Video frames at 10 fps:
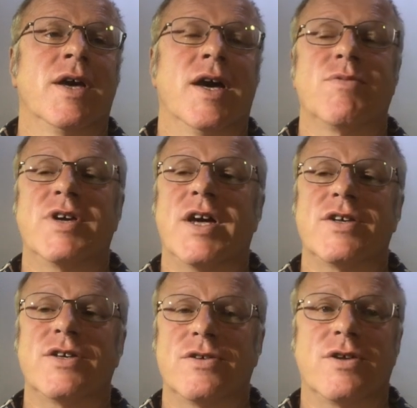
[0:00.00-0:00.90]
And we had
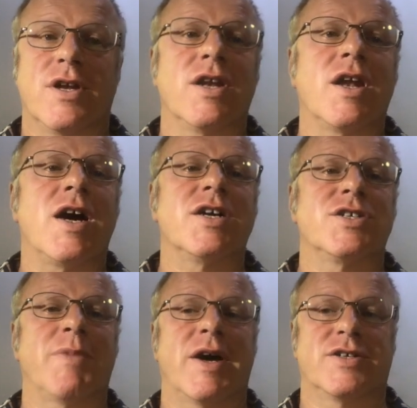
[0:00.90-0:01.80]
a
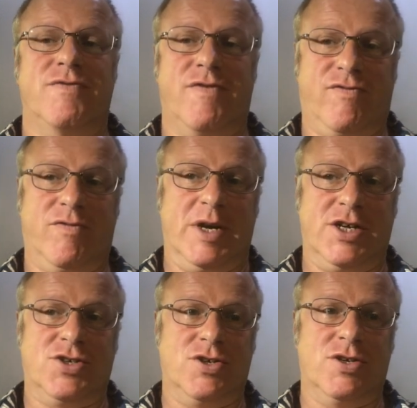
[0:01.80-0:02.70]
large amount of
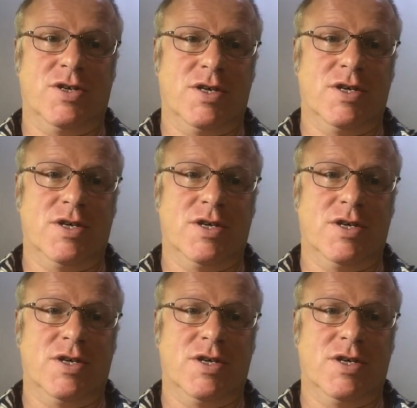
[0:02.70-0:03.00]
information